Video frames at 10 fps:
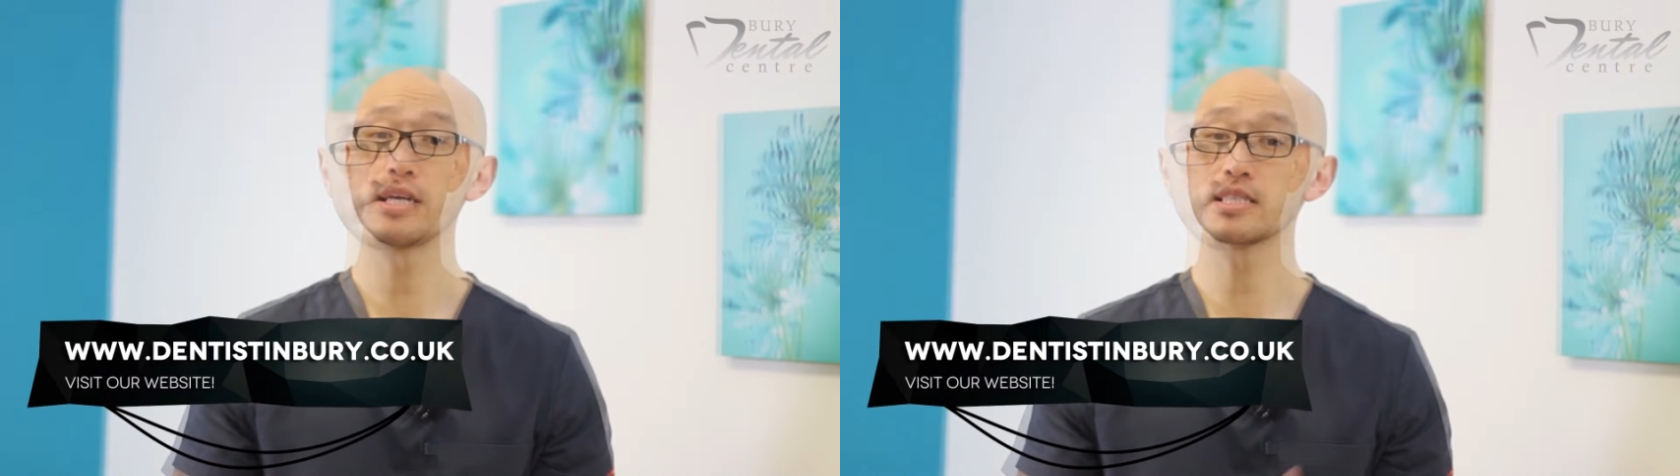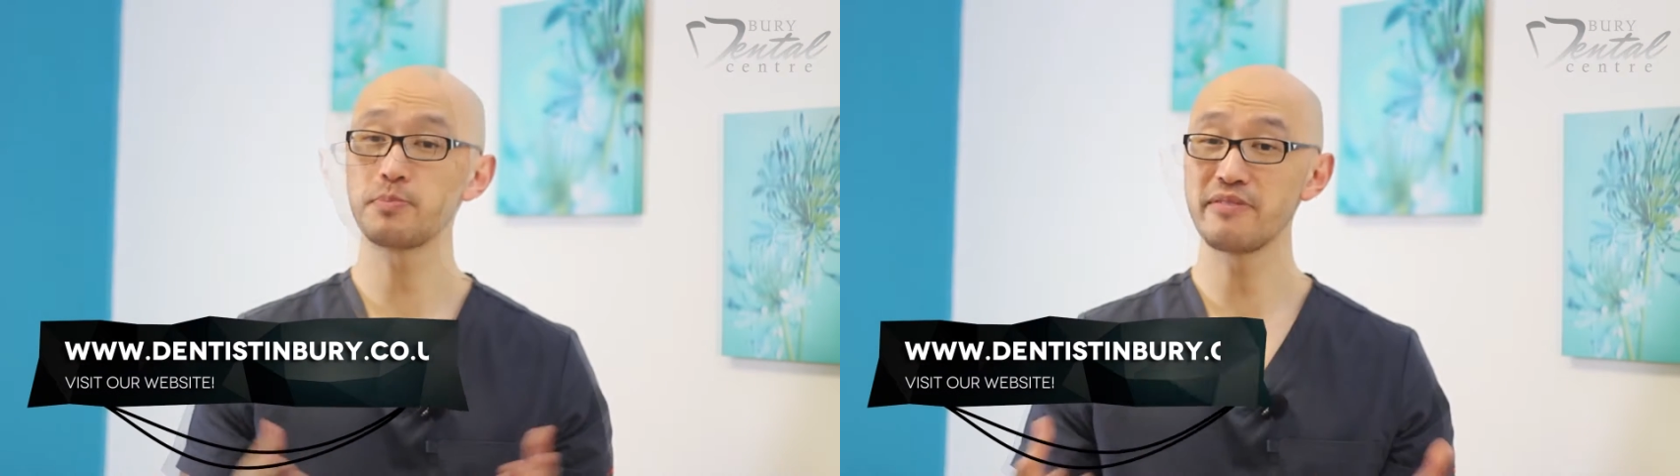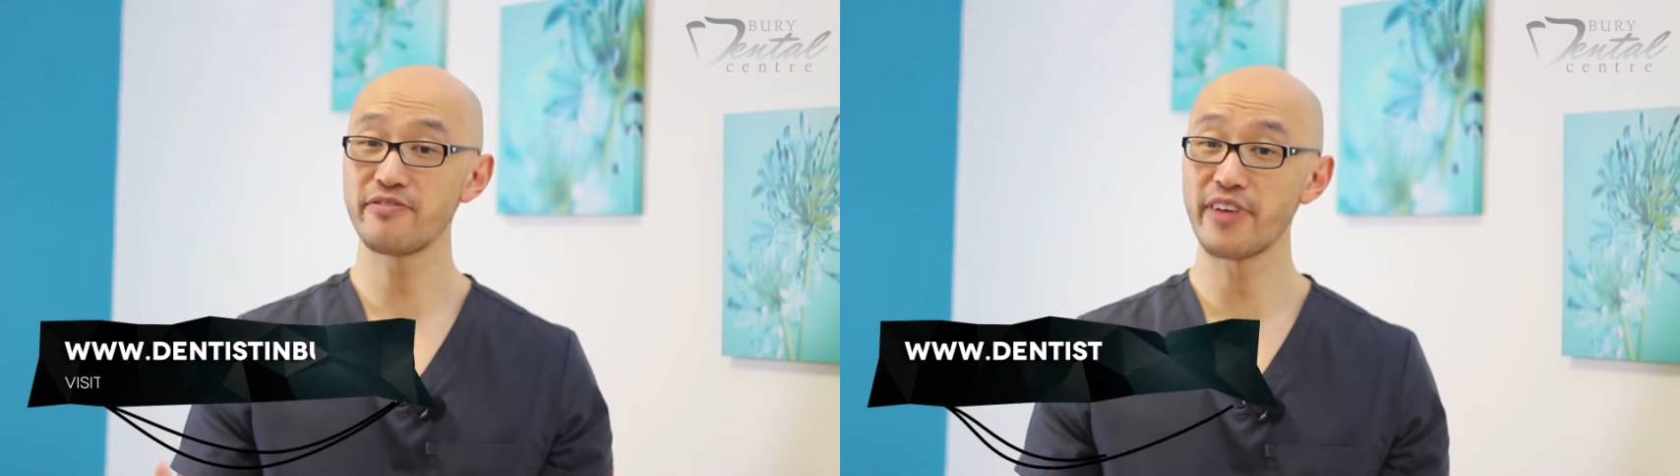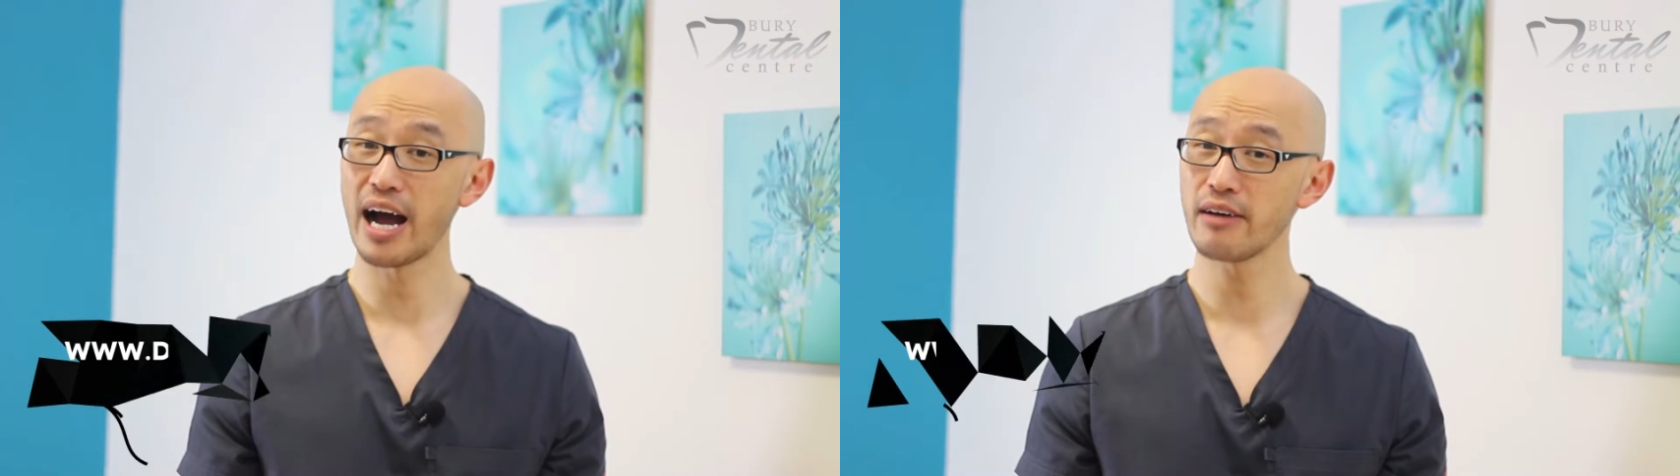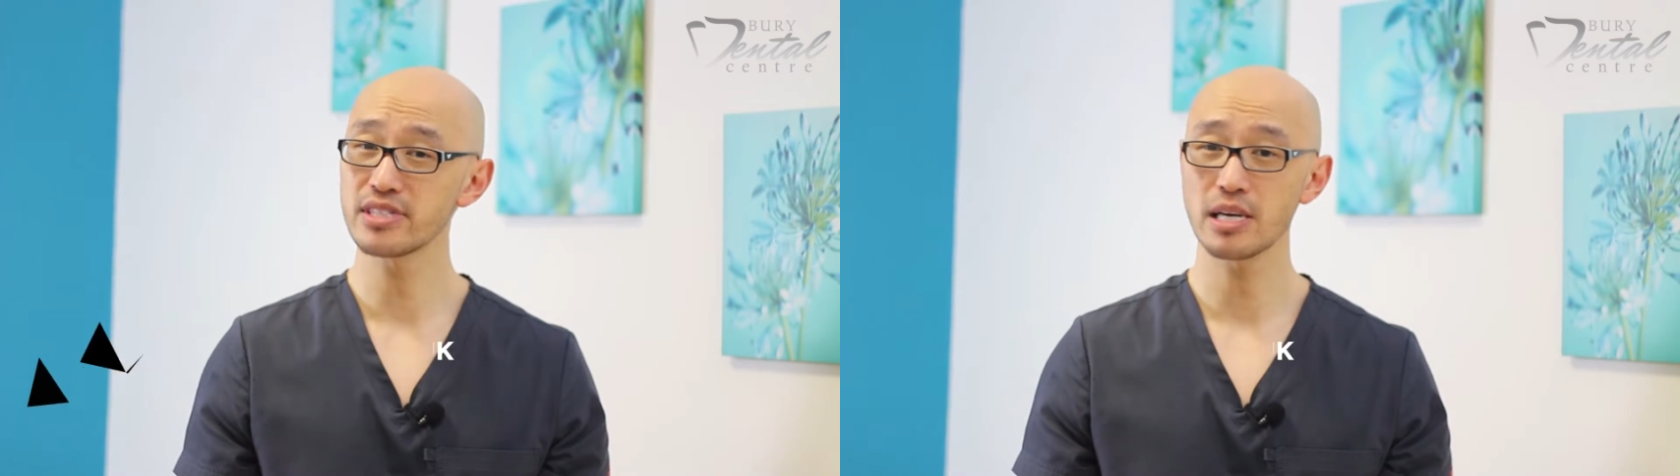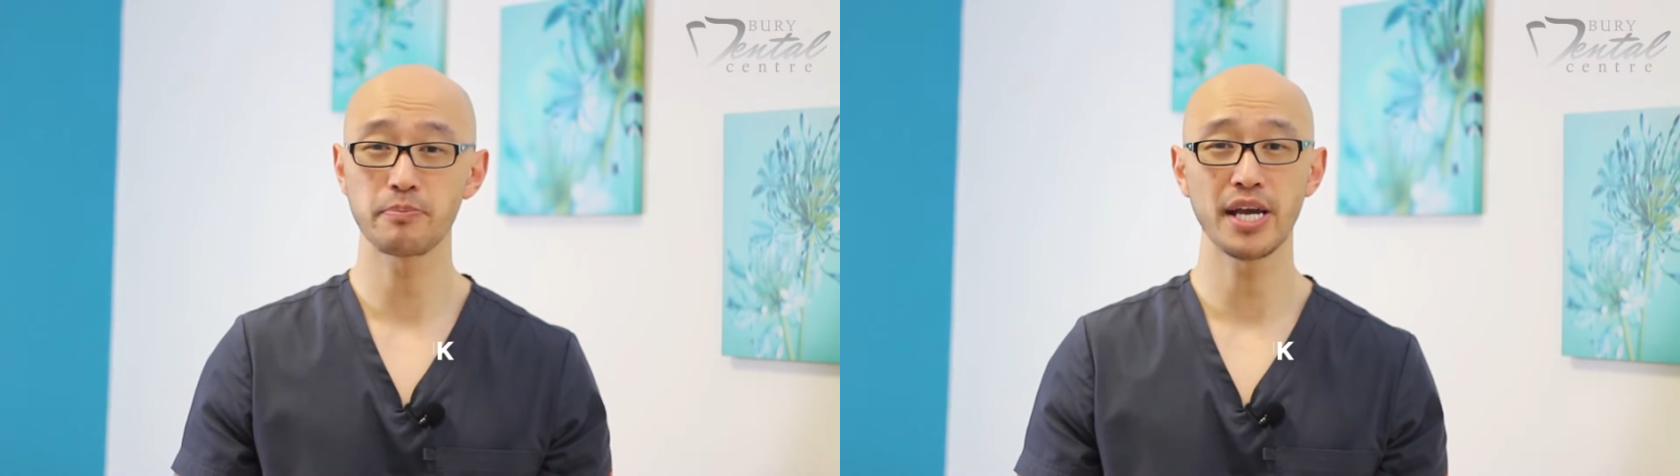It's been found that